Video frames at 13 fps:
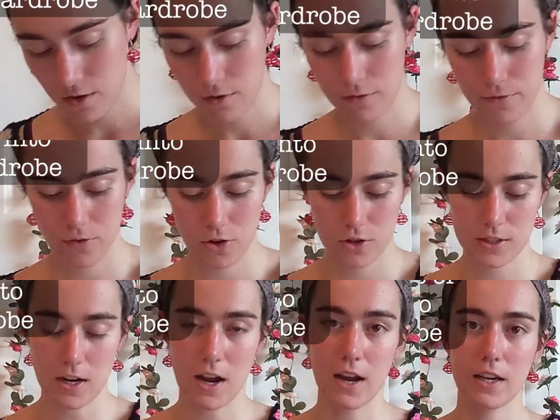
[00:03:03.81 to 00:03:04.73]

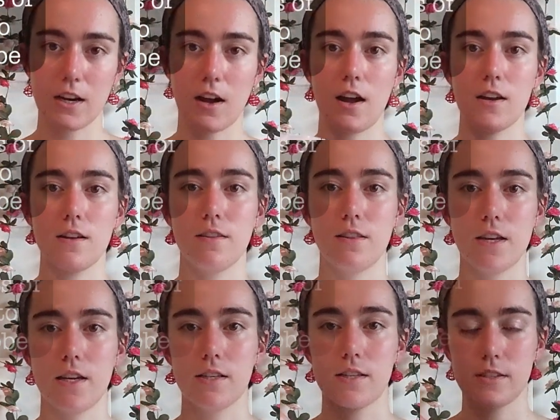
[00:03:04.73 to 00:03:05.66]
first I got
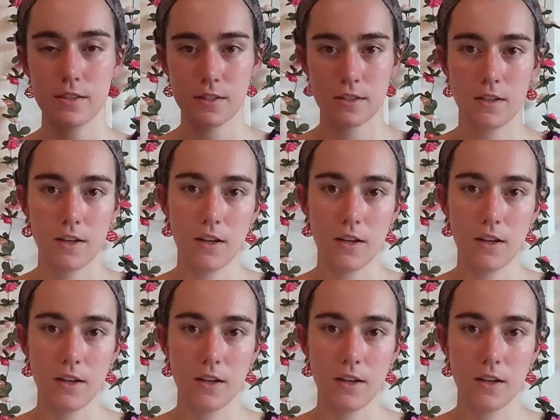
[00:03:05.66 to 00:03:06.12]
this,